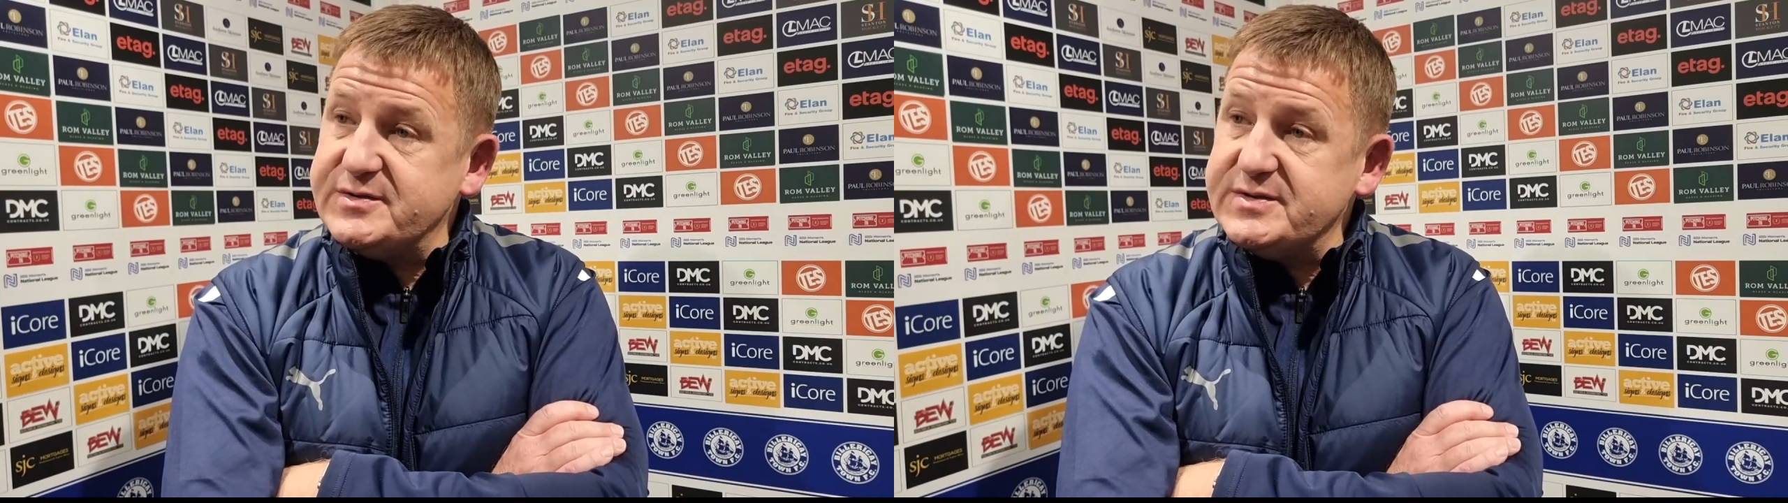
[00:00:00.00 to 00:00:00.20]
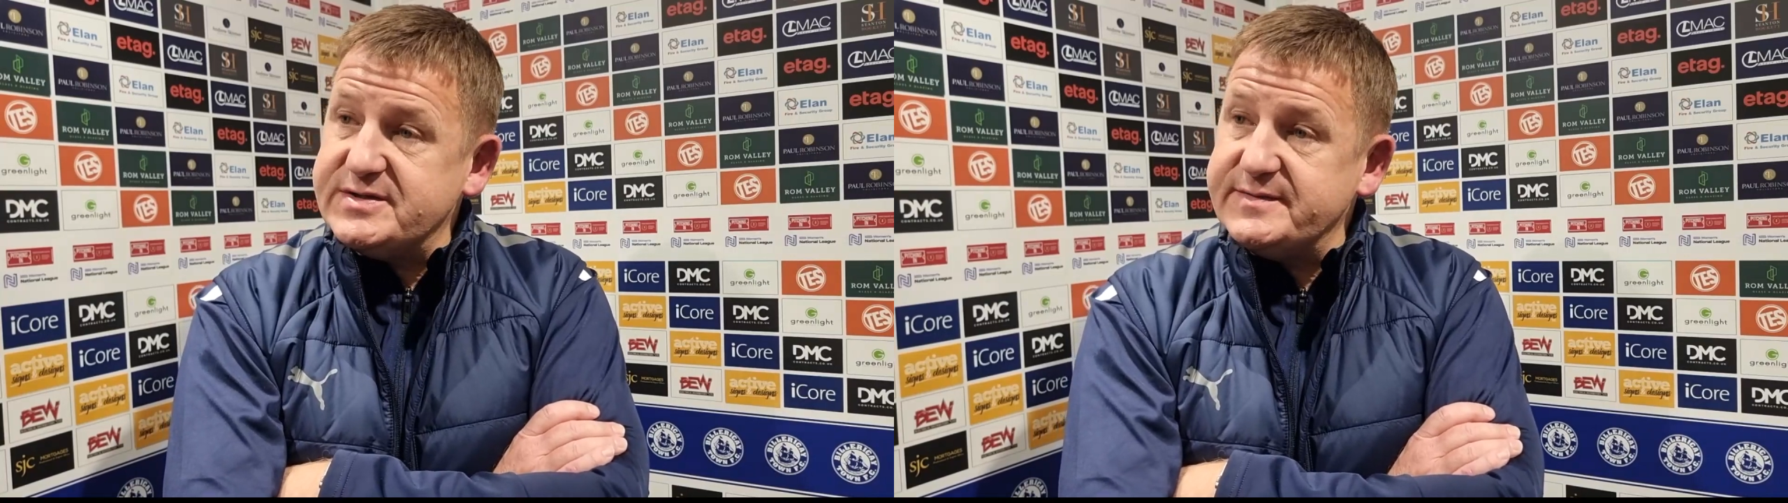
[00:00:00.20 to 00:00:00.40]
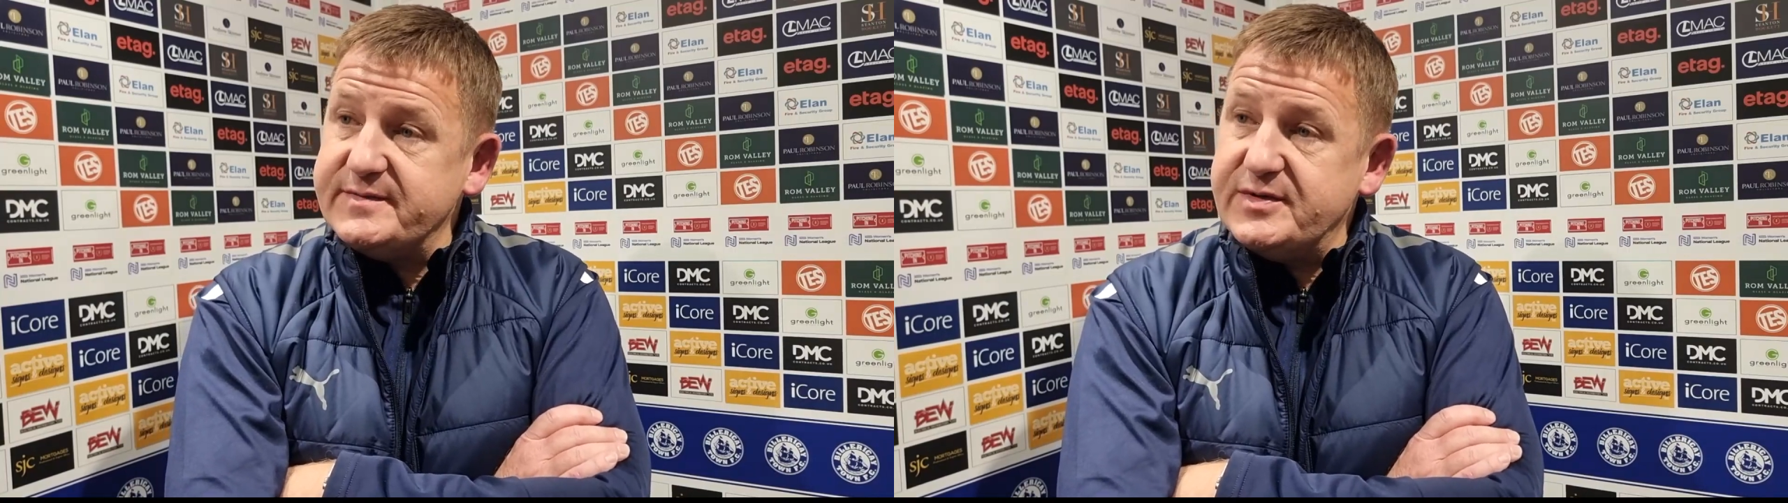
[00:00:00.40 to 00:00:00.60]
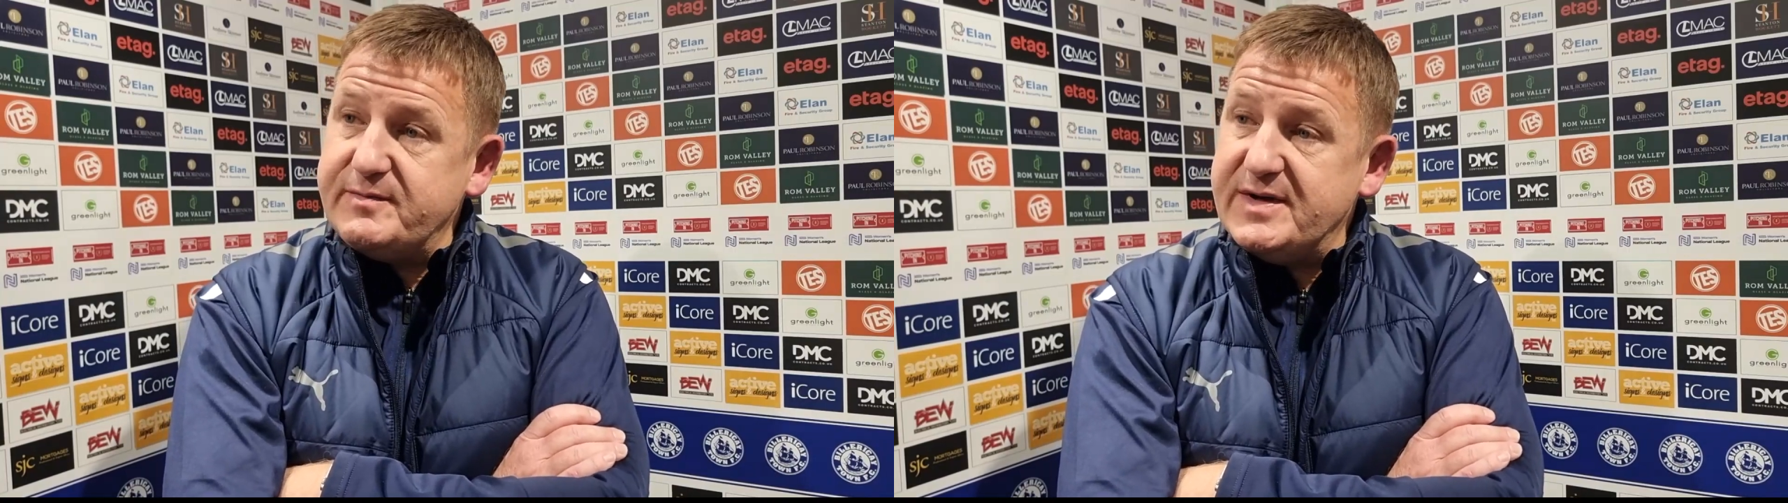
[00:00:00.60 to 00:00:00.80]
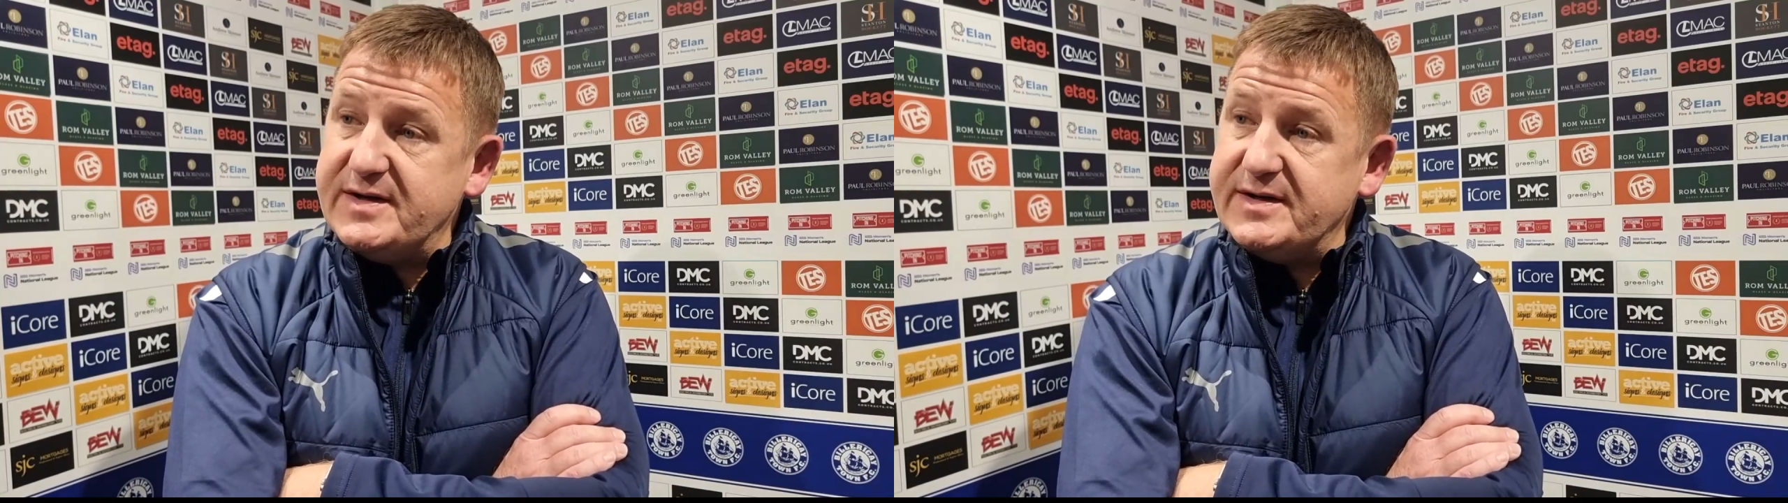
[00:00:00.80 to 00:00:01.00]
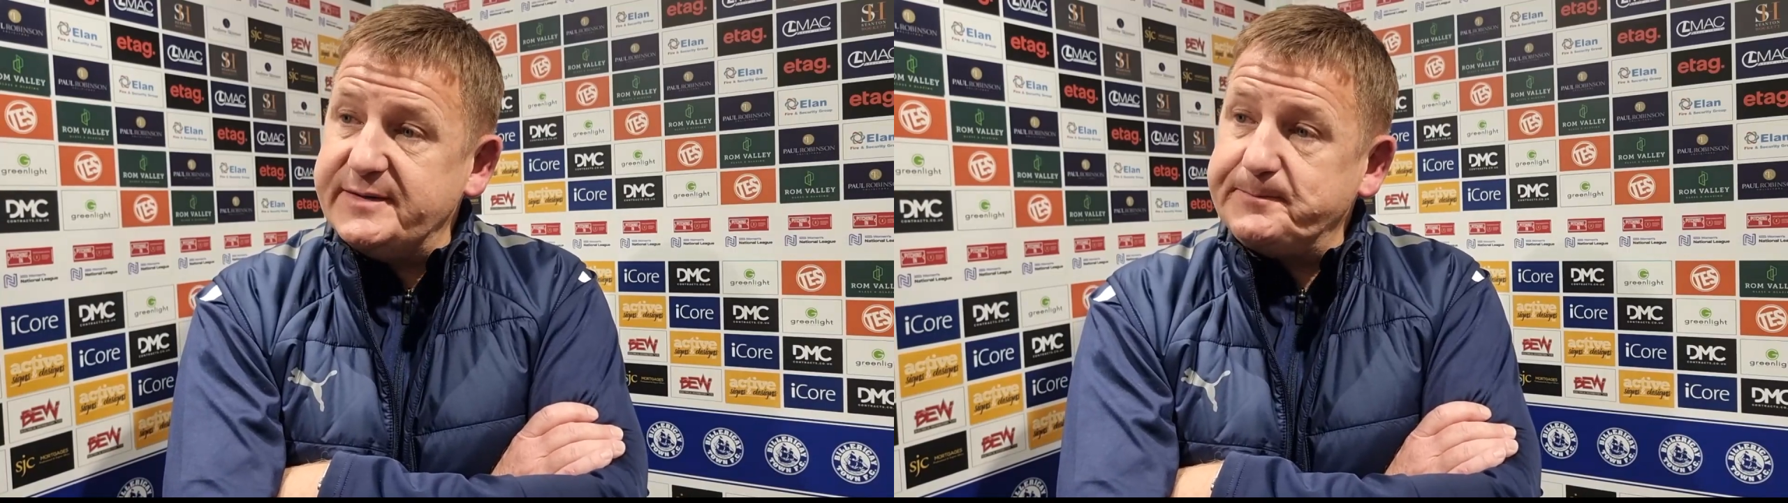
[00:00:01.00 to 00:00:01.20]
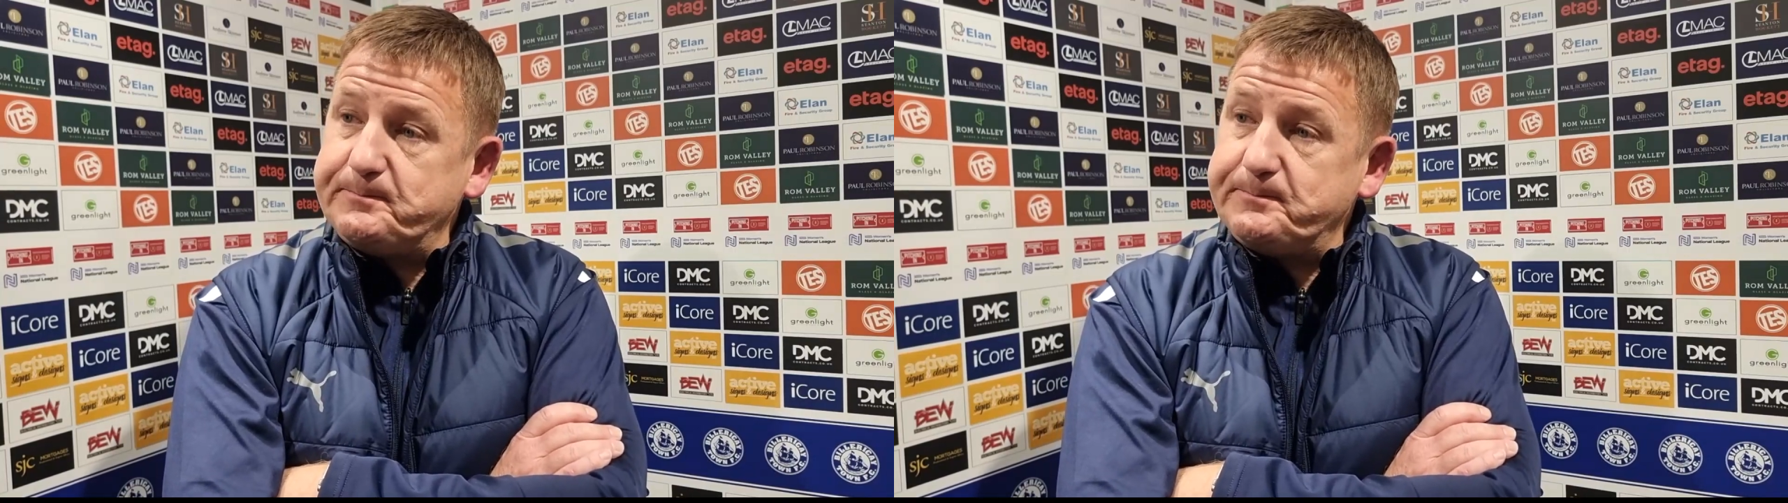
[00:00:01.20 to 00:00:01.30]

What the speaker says: to us on Monday.